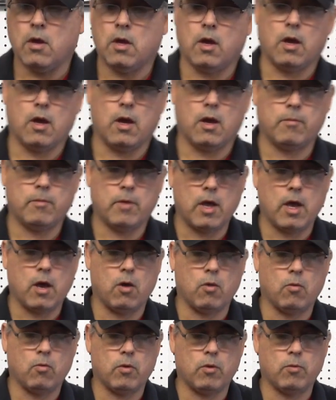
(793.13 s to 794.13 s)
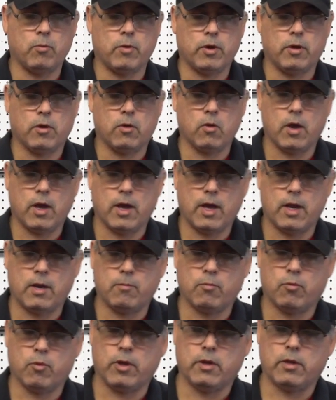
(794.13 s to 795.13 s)
Now, when we go ahead
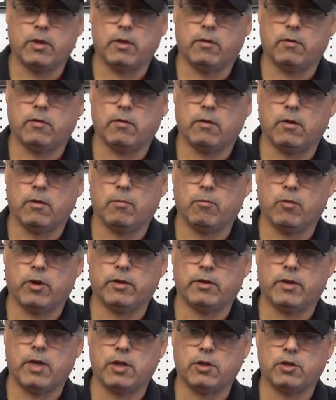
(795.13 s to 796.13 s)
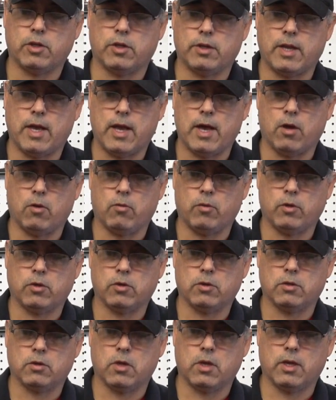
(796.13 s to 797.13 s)
and bring these, bring tension down, we're
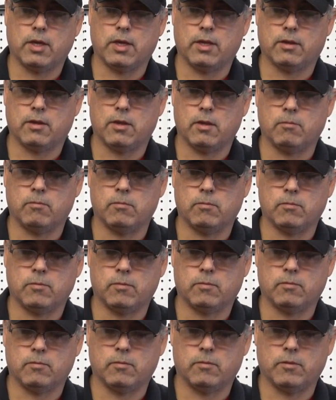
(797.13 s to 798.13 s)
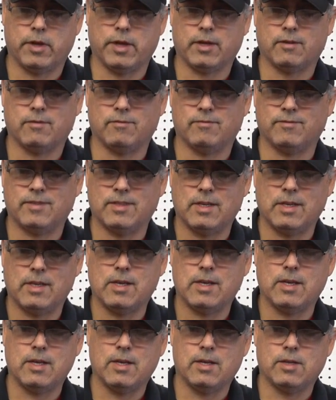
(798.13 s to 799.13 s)
just going to get them like
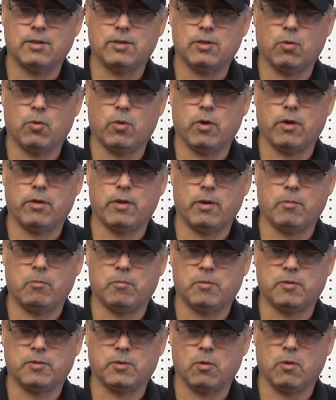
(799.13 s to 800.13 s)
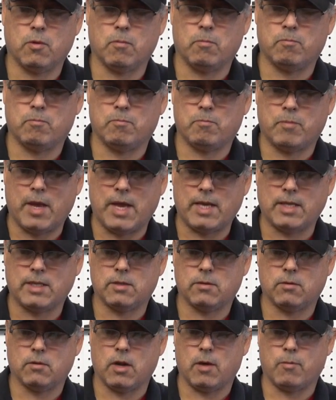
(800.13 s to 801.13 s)
to where they sort of
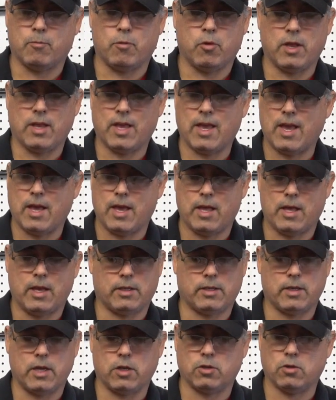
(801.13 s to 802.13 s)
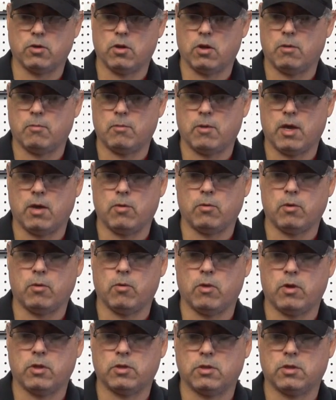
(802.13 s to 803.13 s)
base. We're not putting any tension on them yet. We
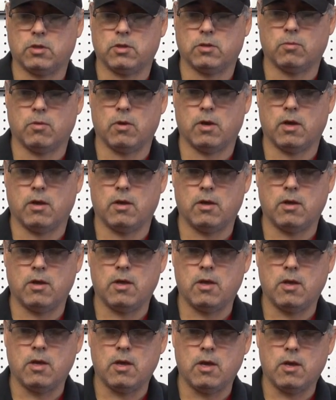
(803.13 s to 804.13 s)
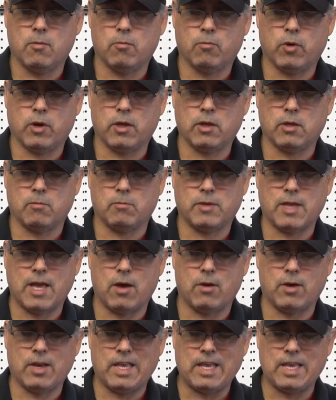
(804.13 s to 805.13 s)
just want to bring them
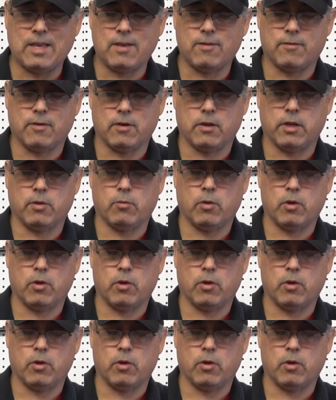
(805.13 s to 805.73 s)
down evenly.